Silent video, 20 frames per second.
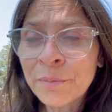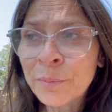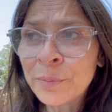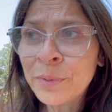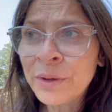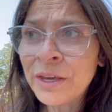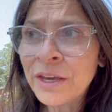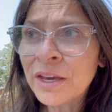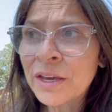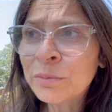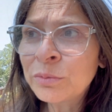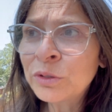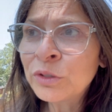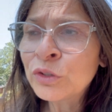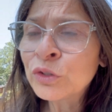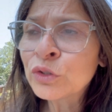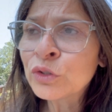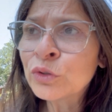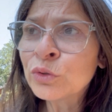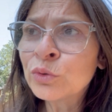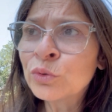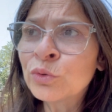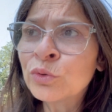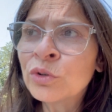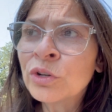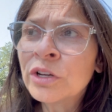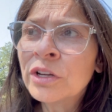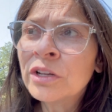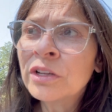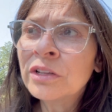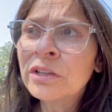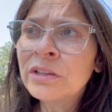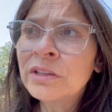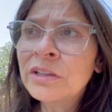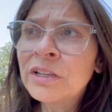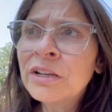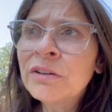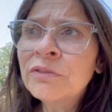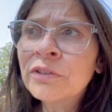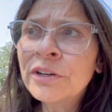be able to
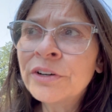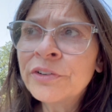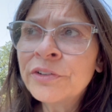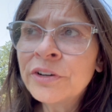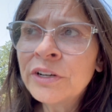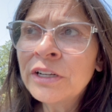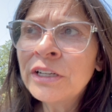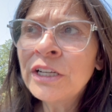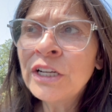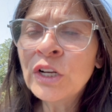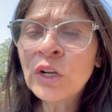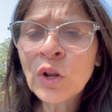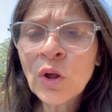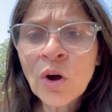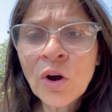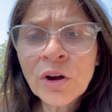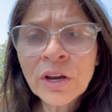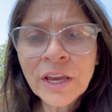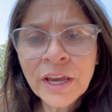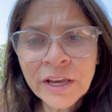live a really long,